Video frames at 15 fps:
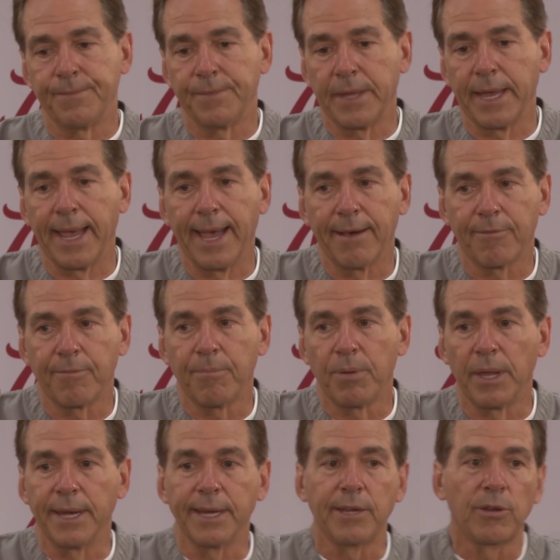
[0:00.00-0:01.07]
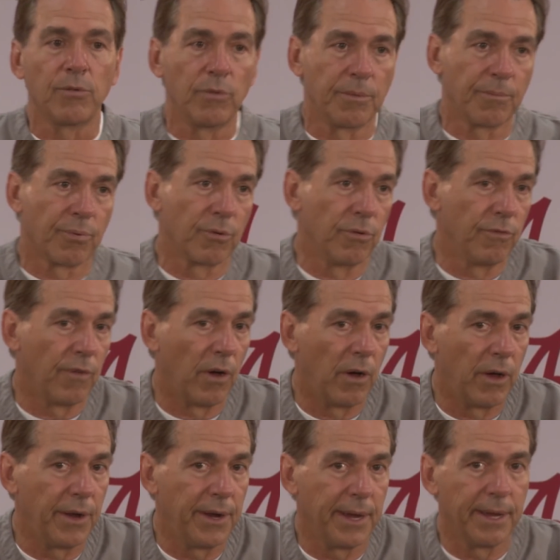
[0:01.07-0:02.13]
they have plenty to improve
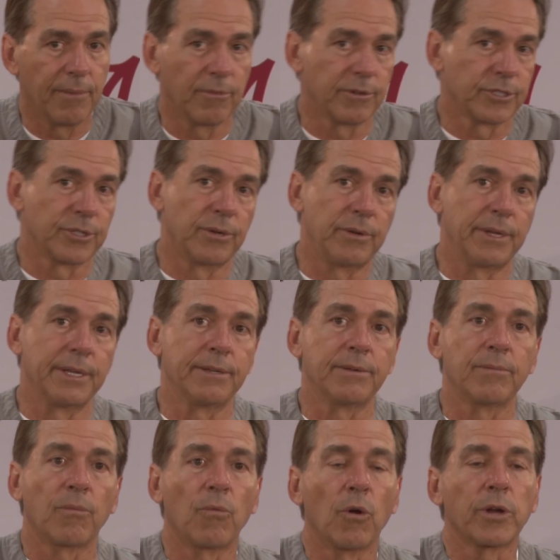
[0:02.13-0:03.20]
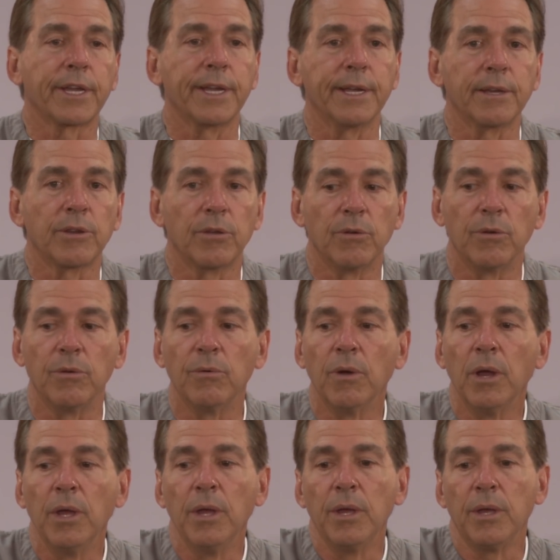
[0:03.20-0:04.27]
on, and we're certainly working to
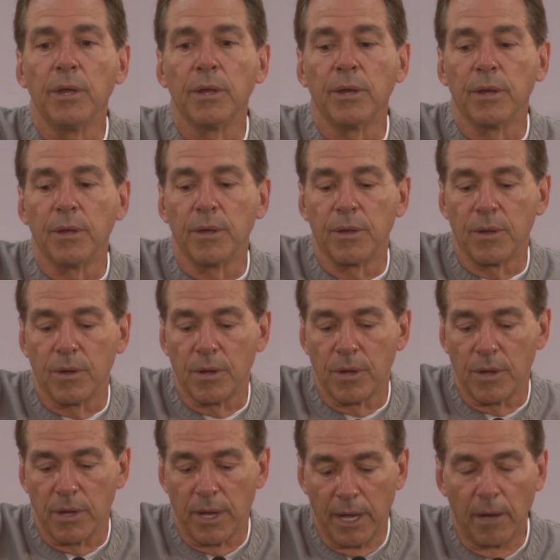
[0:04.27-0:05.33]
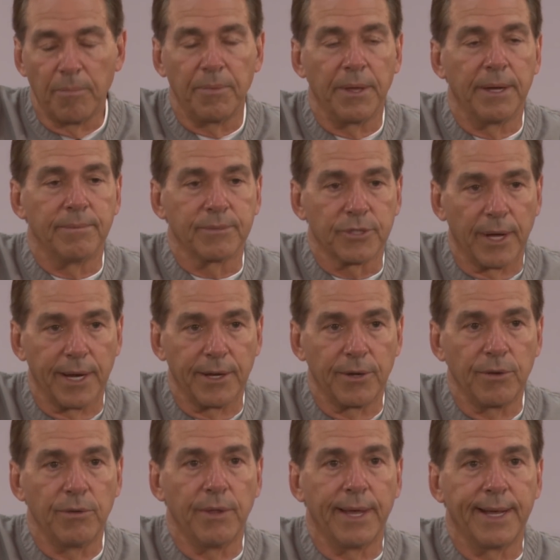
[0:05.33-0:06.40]
help them try to
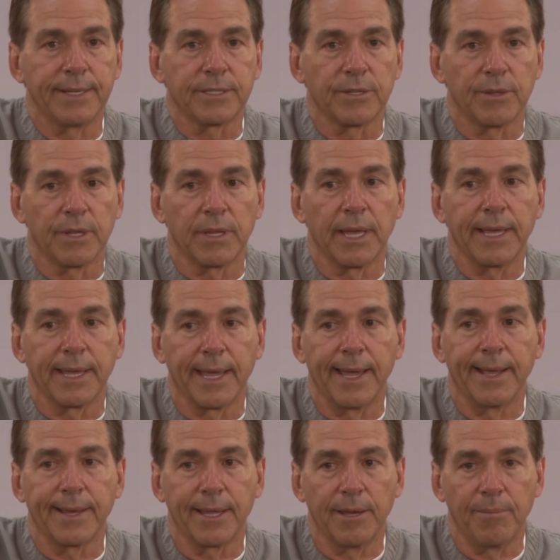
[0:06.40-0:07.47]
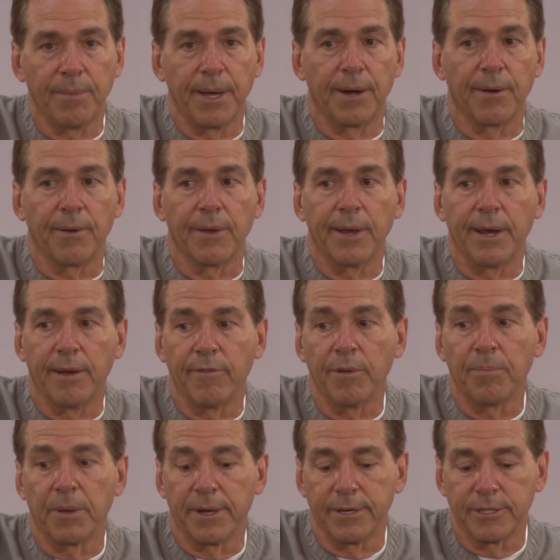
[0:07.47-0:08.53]
do that so that they can get better. And every
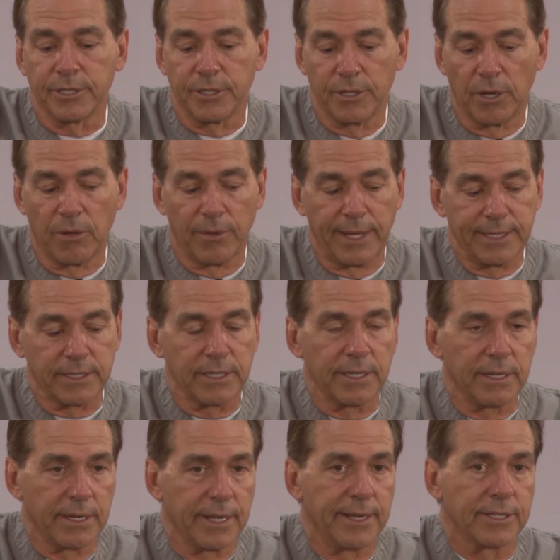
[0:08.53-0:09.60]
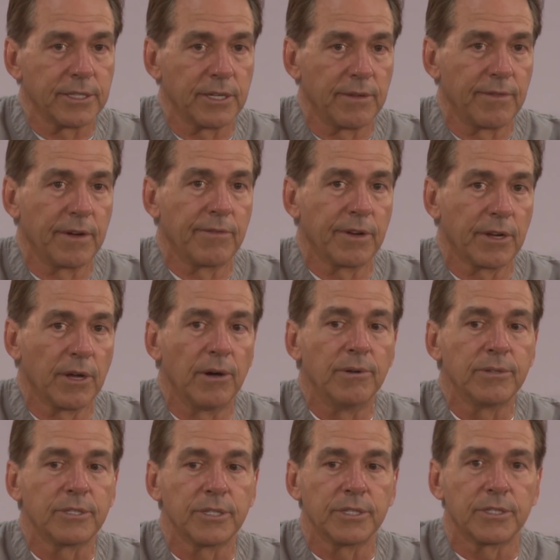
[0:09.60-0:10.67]
player should know that's the intention of every
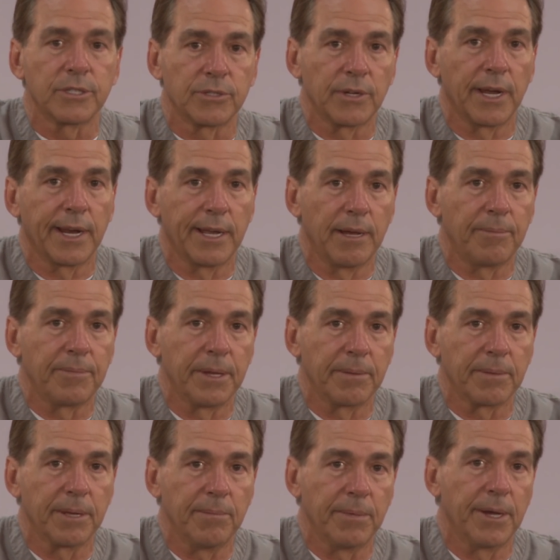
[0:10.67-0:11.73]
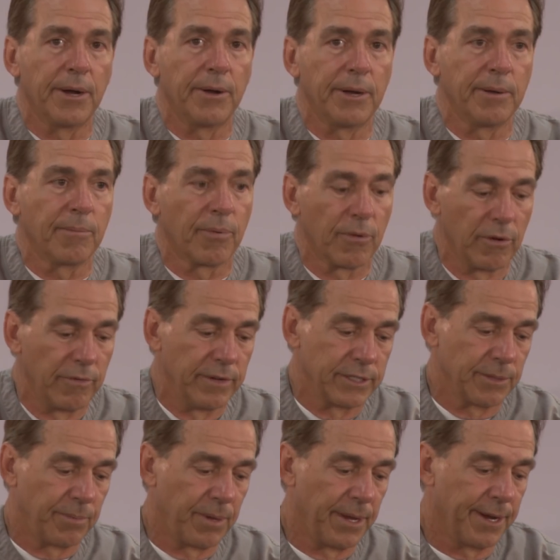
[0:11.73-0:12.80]
coach, is to try to help them get better and improve
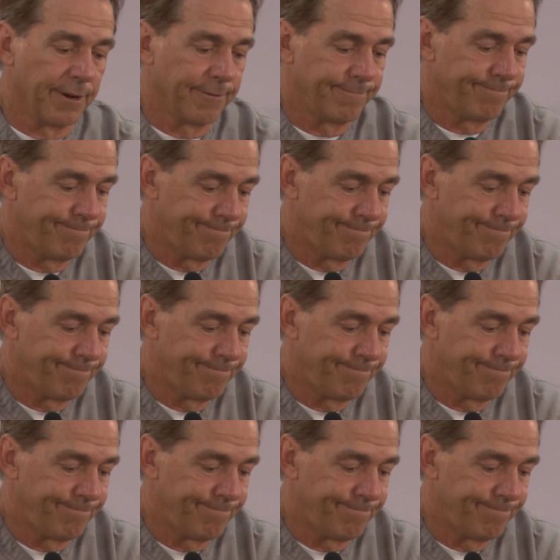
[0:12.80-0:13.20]
as a player.